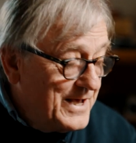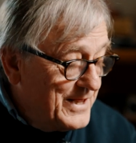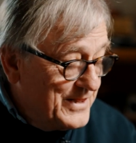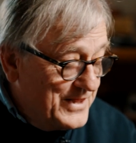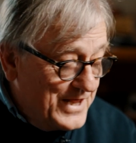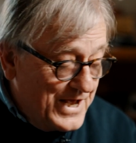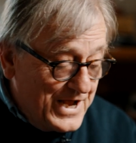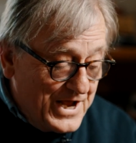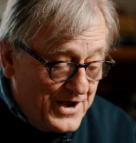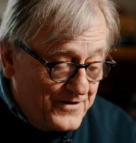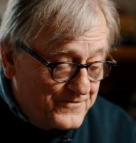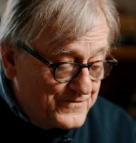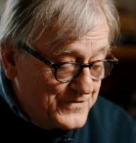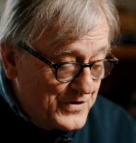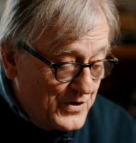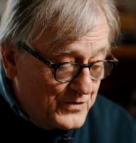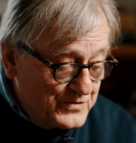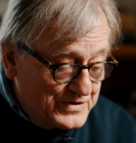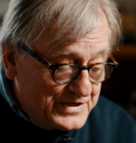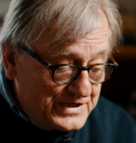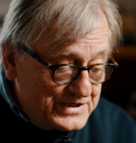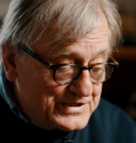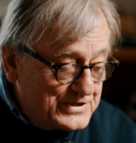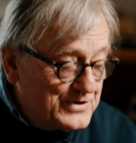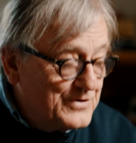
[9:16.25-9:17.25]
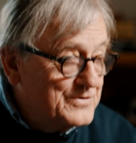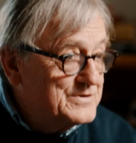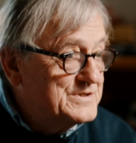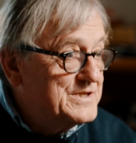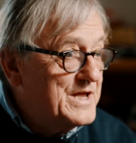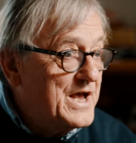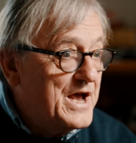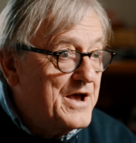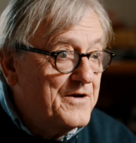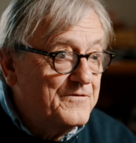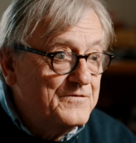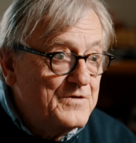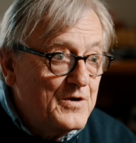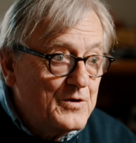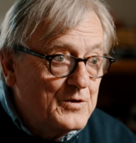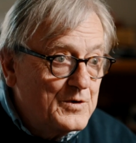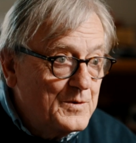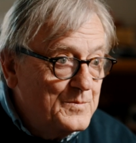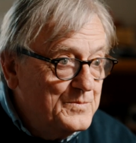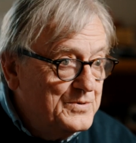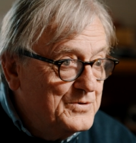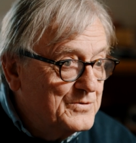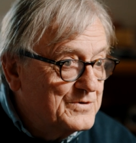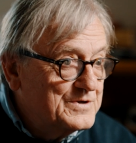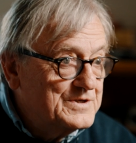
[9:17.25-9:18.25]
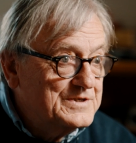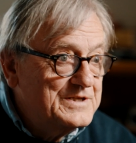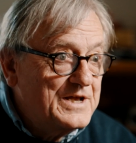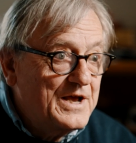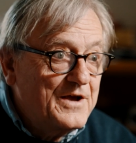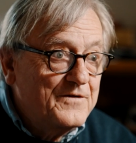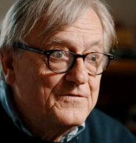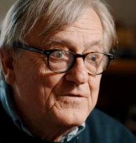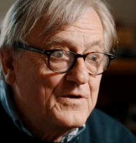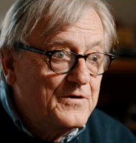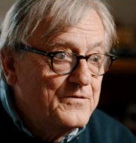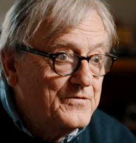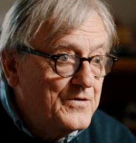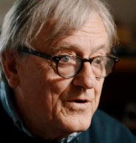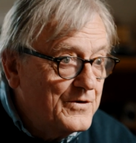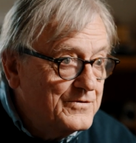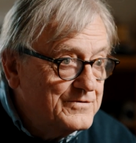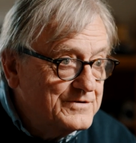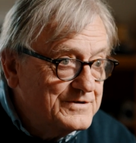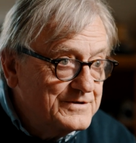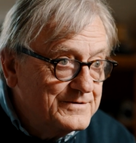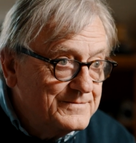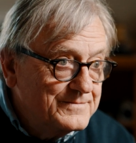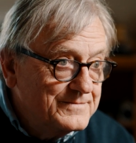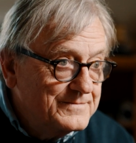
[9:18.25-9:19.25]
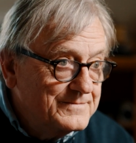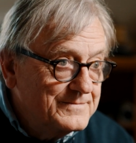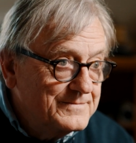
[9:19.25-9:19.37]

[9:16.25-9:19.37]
They have no discos, they have no computers, they have no phones.